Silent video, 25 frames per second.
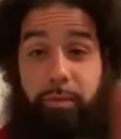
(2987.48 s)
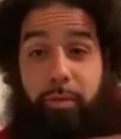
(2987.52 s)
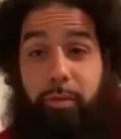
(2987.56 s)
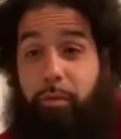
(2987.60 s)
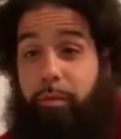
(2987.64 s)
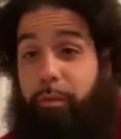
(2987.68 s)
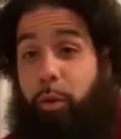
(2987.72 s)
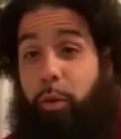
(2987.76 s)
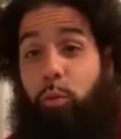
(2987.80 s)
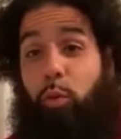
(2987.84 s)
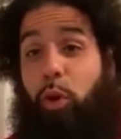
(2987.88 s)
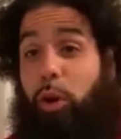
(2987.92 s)

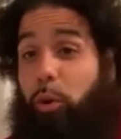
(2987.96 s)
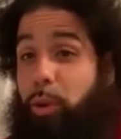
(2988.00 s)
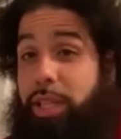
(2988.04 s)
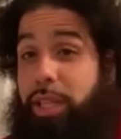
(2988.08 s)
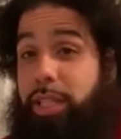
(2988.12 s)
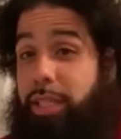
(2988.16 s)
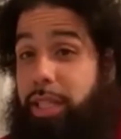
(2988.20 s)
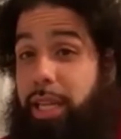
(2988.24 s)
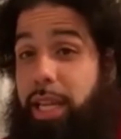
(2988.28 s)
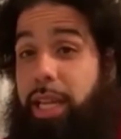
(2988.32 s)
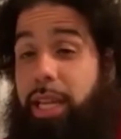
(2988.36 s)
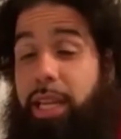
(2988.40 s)
From what we've
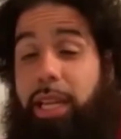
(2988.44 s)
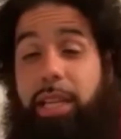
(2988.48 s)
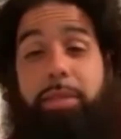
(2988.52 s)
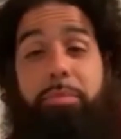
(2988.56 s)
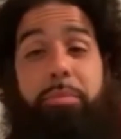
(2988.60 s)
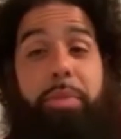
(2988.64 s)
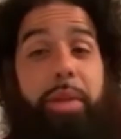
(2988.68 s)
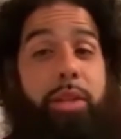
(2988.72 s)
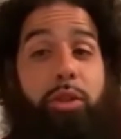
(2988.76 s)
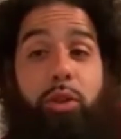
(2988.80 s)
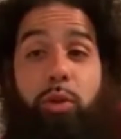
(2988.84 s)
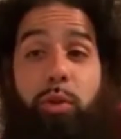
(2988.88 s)
seen, he's
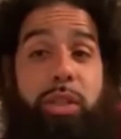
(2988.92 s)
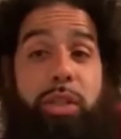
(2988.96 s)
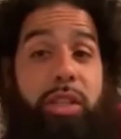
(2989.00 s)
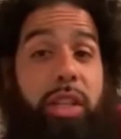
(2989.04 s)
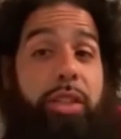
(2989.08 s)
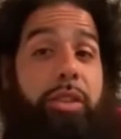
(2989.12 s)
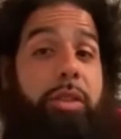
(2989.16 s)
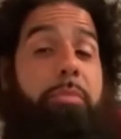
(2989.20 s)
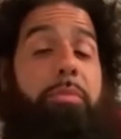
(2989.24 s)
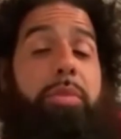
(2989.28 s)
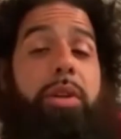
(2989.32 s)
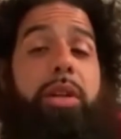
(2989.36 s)
been doing
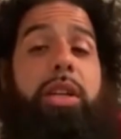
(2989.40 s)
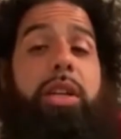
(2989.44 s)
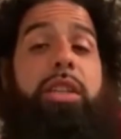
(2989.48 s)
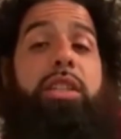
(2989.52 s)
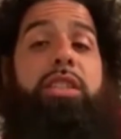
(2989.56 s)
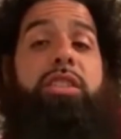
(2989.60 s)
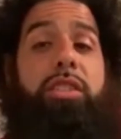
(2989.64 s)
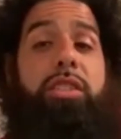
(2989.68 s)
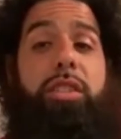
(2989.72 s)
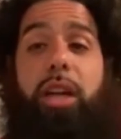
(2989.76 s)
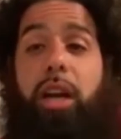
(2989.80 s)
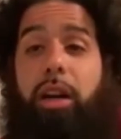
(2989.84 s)
nothing but good
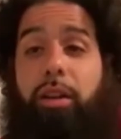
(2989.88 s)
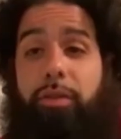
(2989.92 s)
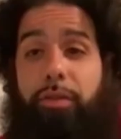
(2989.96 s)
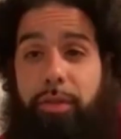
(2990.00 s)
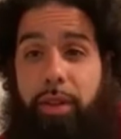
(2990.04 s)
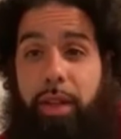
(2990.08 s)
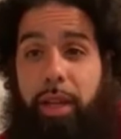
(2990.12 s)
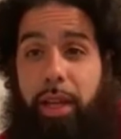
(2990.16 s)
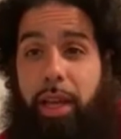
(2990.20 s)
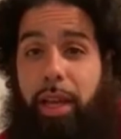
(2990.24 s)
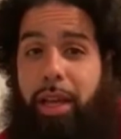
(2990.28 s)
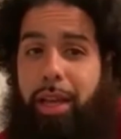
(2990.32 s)
stuff.
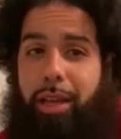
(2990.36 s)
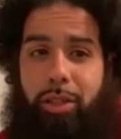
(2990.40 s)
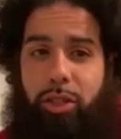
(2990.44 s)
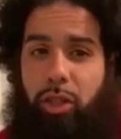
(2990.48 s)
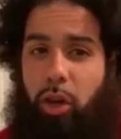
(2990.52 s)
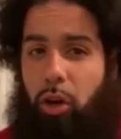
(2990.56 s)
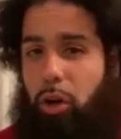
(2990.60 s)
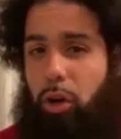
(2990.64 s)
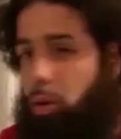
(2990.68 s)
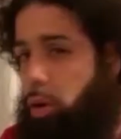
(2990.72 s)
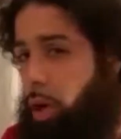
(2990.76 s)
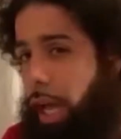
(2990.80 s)

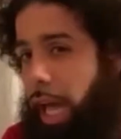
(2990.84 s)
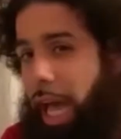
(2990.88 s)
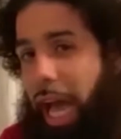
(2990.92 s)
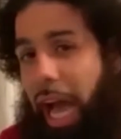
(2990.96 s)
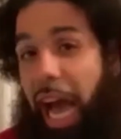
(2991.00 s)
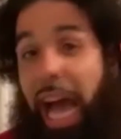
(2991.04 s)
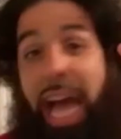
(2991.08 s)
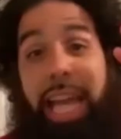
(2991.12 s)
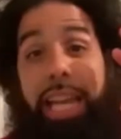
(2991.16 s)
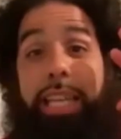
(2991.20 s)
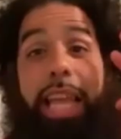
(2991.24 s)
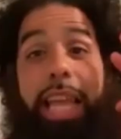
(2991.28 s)
So
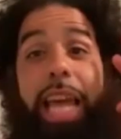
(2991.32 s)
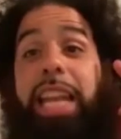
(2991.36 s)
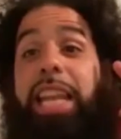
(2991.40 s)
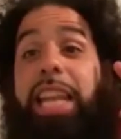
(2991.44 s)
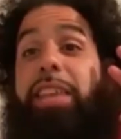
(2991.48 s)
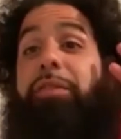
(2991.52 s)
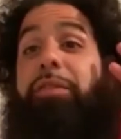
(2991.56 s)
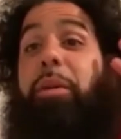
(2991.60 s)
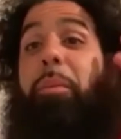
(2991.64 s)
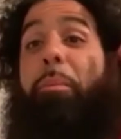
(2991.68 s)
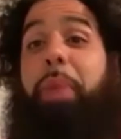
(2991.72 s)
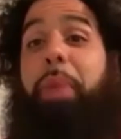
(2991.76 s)
that didn't
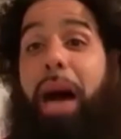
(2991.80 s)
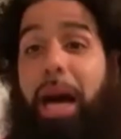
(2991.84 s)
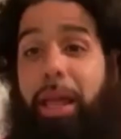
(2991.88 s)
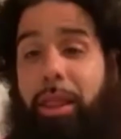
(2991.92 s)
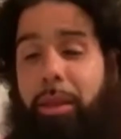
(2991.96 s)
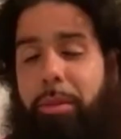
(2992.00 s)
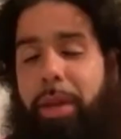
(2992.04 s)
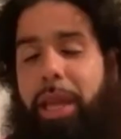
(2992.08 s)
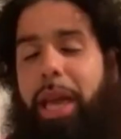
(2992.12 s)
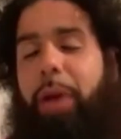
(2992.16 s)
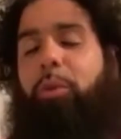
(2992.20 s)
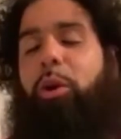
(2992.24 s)
even bother
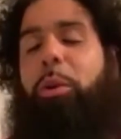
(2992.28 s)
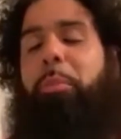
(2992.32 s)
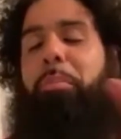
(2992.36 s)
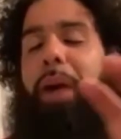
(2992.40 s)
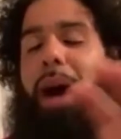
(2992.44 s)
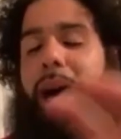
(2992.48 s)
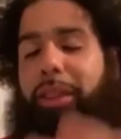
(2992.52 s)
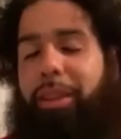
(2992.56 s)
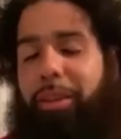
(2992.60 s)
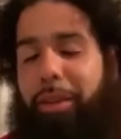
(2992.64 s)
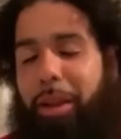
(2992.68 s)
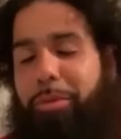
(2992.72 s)
me.
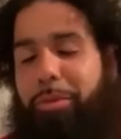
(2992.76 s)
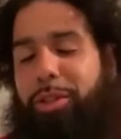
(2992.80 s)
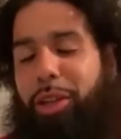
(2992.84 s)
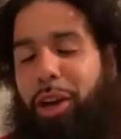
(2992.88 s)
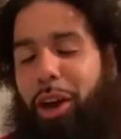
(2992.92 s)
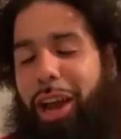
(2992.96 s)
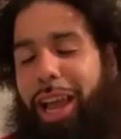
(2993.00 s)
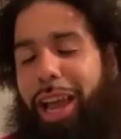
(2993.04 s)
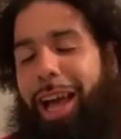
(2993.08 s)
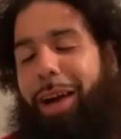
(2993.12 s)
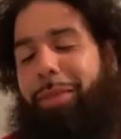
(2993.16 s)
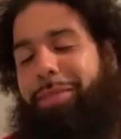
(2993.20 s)
I'm
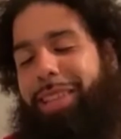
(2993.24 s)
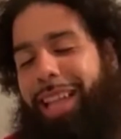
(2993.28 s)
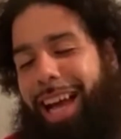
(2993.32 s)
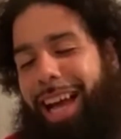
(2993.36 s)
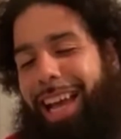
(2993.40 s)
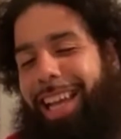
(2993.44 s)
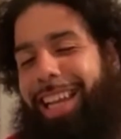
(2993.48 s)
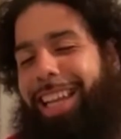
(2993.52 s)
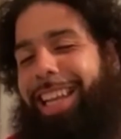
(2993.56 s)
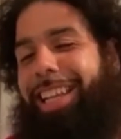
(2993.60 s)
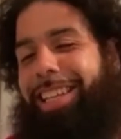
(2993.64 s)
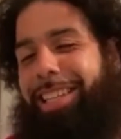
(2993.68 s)
sorry, I'm
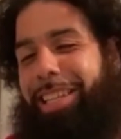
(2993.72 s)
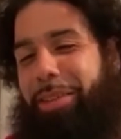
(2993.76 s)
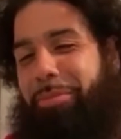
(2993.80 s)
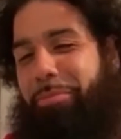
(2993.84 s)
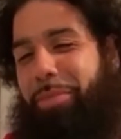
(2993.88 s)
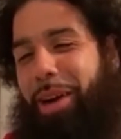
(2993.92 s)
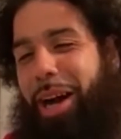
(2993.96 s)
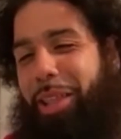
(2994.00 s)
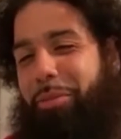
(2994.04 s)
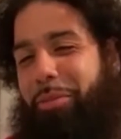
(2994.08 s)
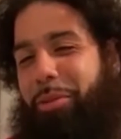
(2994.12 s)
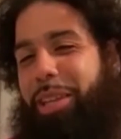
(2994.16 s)
lying. It did
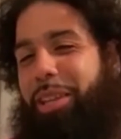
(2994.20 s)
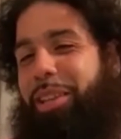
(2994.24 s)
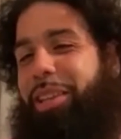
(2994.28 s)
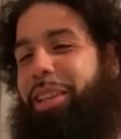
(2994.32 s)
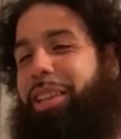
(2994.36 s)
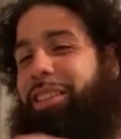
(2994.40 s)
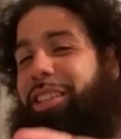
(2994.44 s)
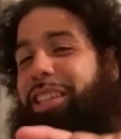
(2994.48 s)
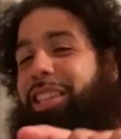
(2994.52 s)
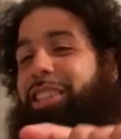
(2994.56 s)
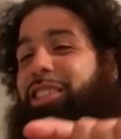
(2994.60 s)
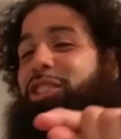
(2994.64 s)
bother me.
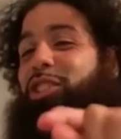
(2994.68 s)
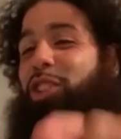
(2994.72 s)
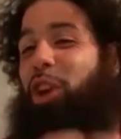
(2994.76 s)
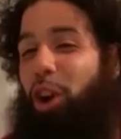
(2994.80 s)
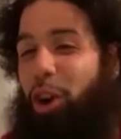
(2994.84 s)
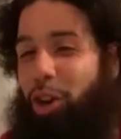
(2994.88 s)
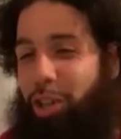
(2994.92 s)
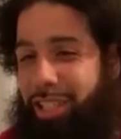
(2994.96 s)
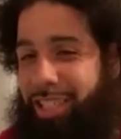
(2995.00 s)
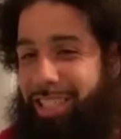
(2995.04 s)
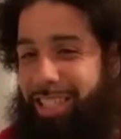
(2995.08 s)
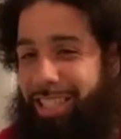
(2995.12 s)
The
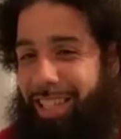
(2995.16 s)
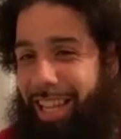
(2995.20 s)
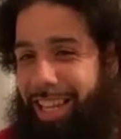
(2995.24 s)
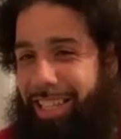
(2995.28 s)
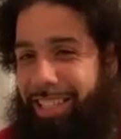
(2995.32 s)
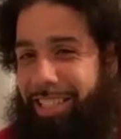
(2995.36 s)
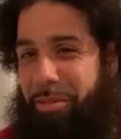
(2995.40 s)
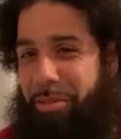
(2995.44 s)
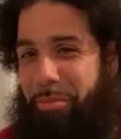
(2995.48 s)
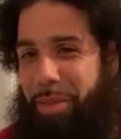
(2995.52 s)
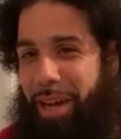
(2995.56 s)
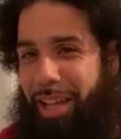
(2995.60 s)
song
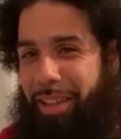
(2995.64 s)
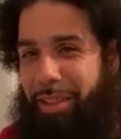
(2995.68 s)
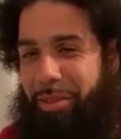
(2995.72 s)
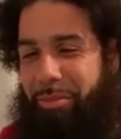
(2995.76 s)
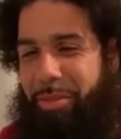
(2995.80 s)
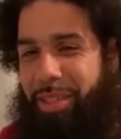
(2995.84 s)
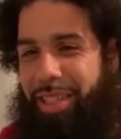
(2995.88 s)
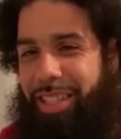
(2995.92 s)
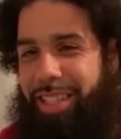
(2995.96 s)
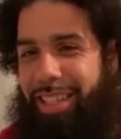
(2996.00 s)
selection bothered me.